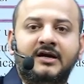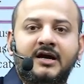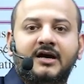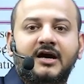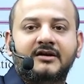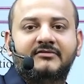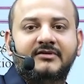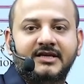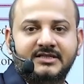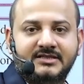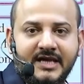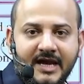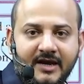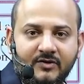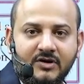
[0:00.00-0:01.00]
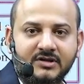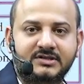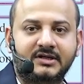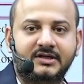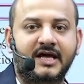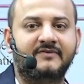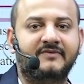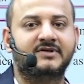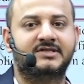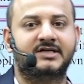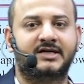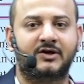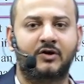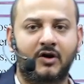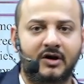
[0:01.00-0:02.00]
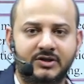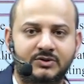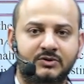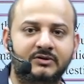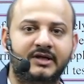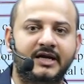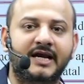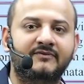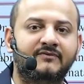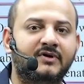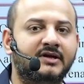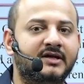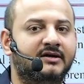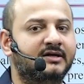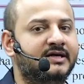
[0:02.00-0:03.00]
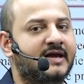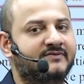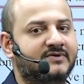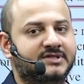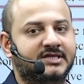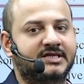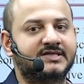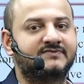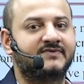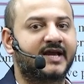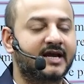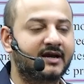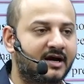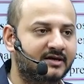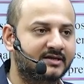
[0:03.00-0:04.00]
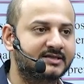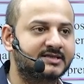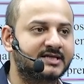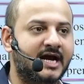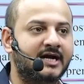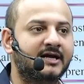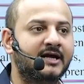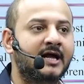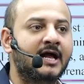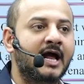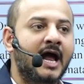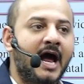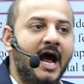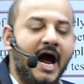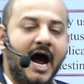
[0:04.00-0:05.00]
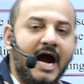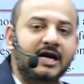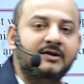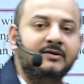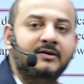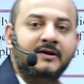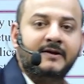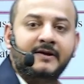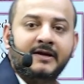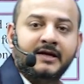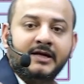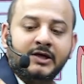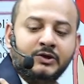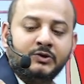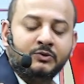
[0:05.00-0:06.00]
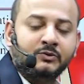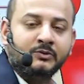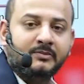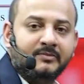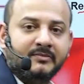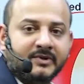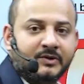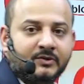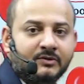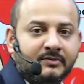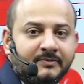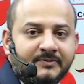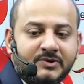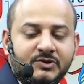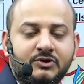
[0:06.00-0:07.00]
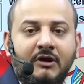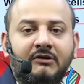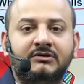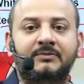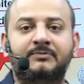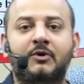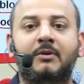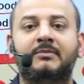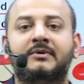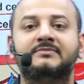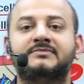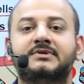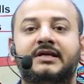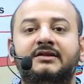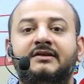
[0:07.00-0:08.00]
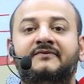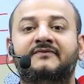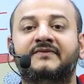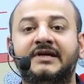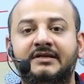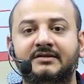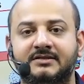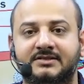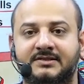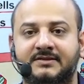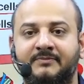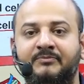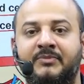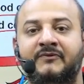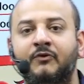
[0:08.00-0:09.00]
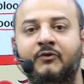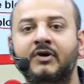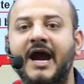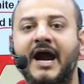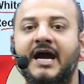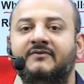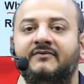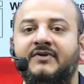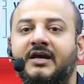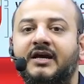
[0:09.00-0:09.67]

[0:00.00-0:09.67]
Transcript: countries, across the diversity, horizontal and vertical diversities, we can understand. And to, you know, solve the problems in the fetus beforehand, we can